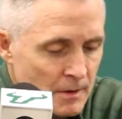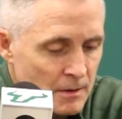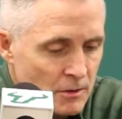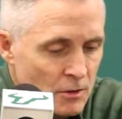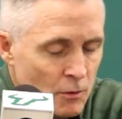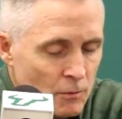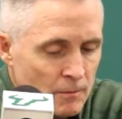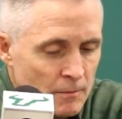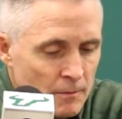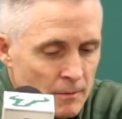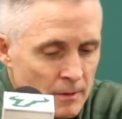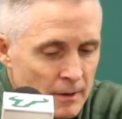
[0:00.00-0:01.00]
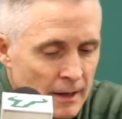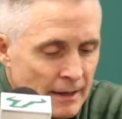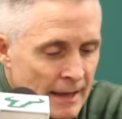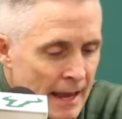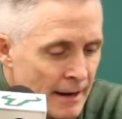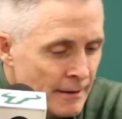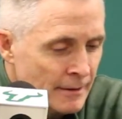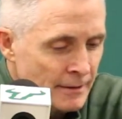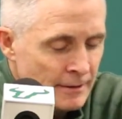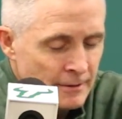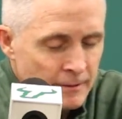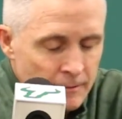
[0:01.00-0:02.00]
you know, again,
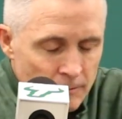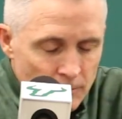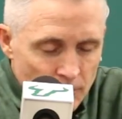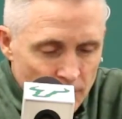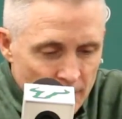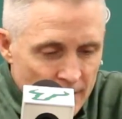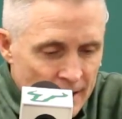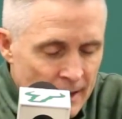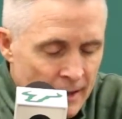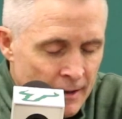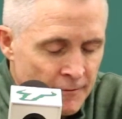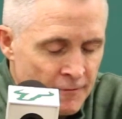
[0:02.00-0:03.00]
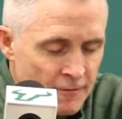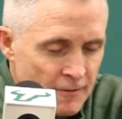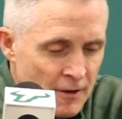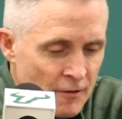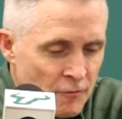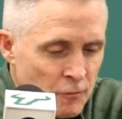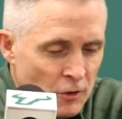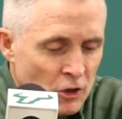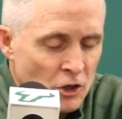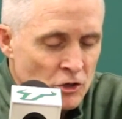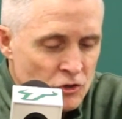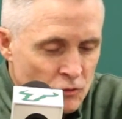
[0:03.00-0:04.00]
if we're
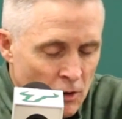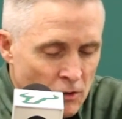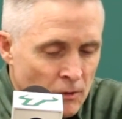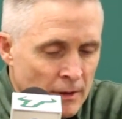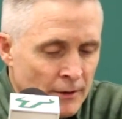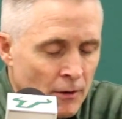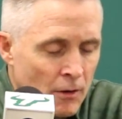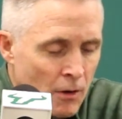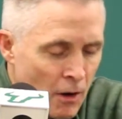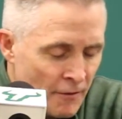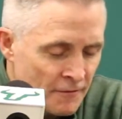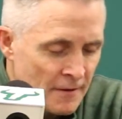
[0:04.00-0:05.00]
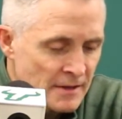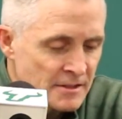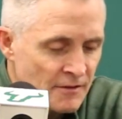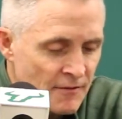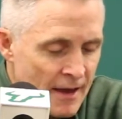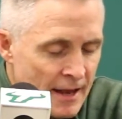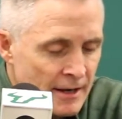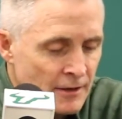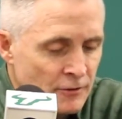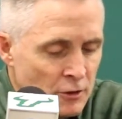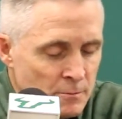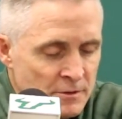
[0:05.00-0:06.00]
going to struggle on the offensive end
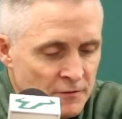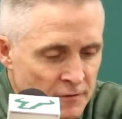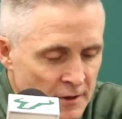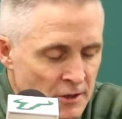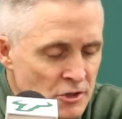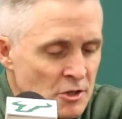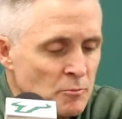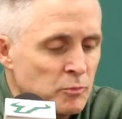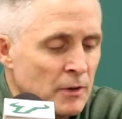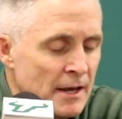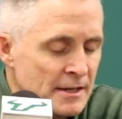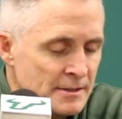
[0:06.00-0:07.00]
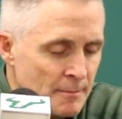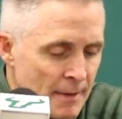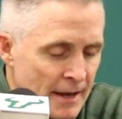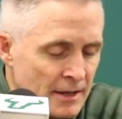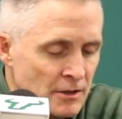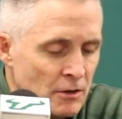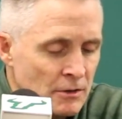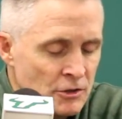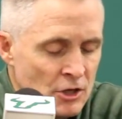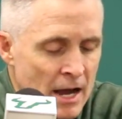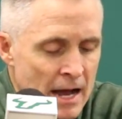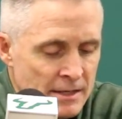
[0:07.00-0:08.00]
in terms of finishing plays and making
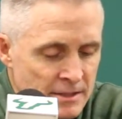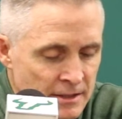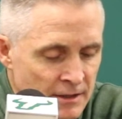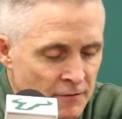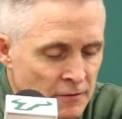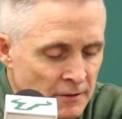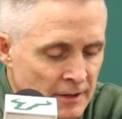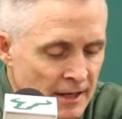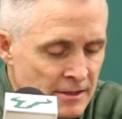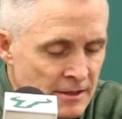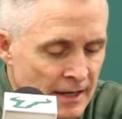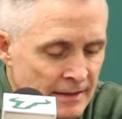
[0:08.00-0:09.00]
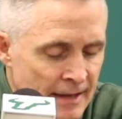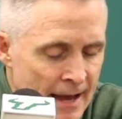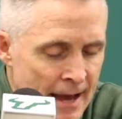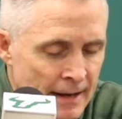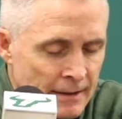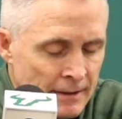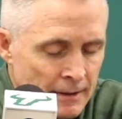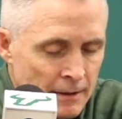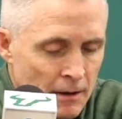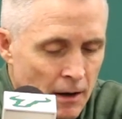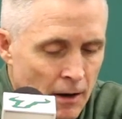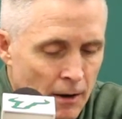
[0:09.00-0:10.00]
shots and different things like that,
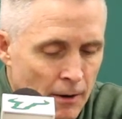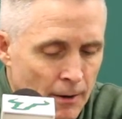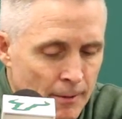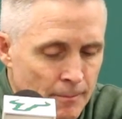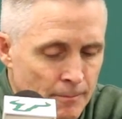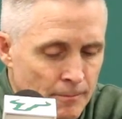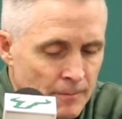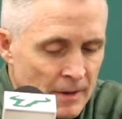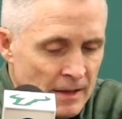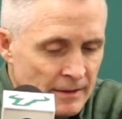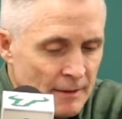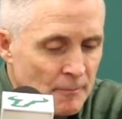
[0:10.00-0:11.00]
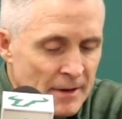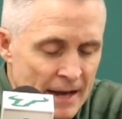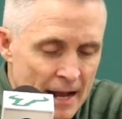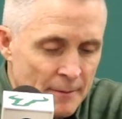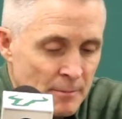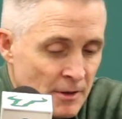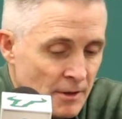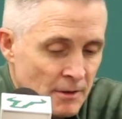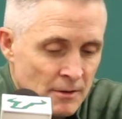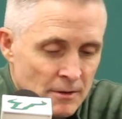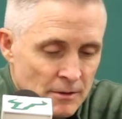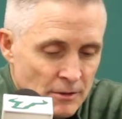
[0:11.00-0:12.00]
then we got to be,
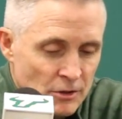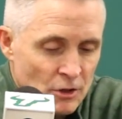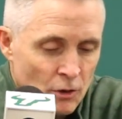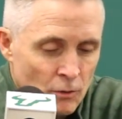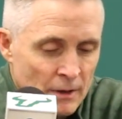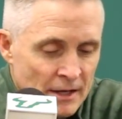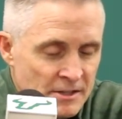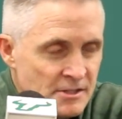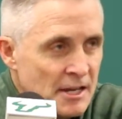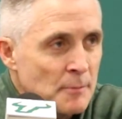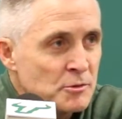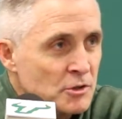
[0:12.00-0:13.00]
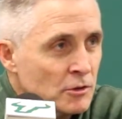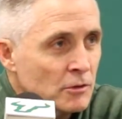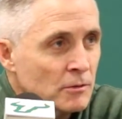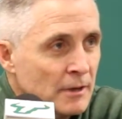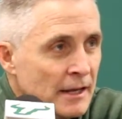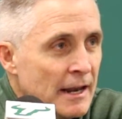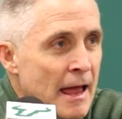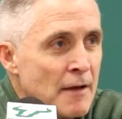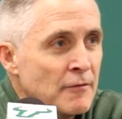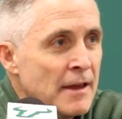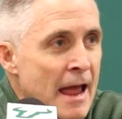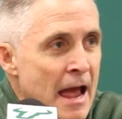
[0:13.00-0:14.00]
you know, exceptional in
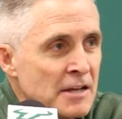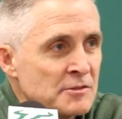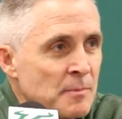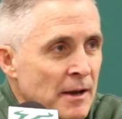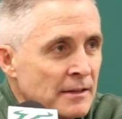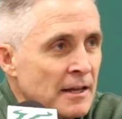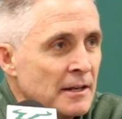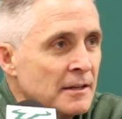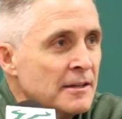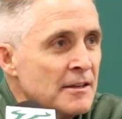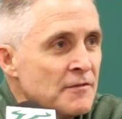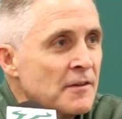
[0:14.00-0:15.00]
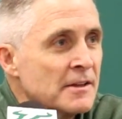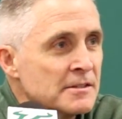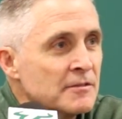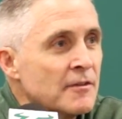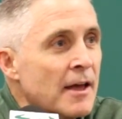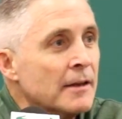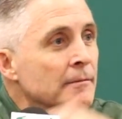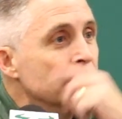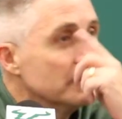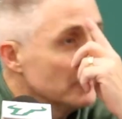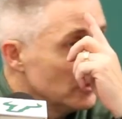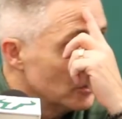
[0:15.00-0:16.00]
every aspect on the defensive end.
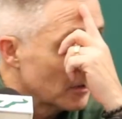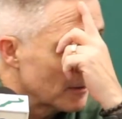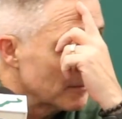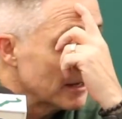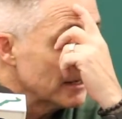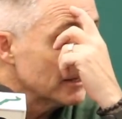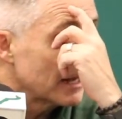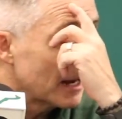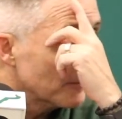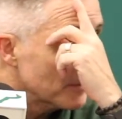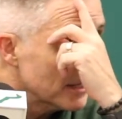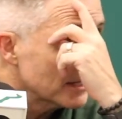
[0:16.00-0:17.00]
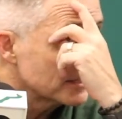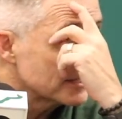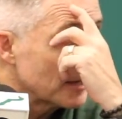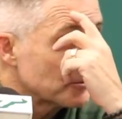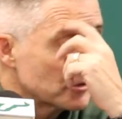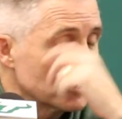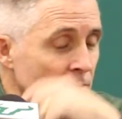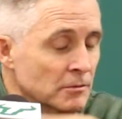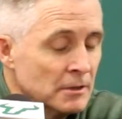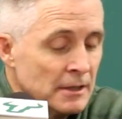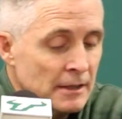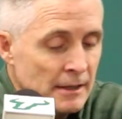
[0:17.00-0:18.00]
You know what I mean? You got to be exceptional.
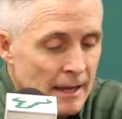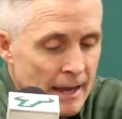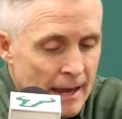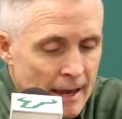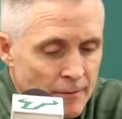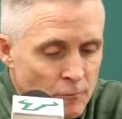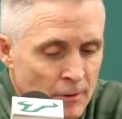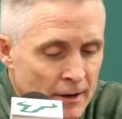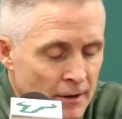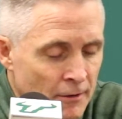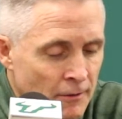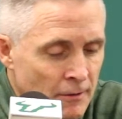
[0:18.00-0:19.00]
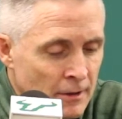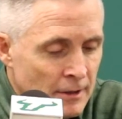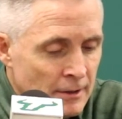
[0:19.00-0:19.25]
And where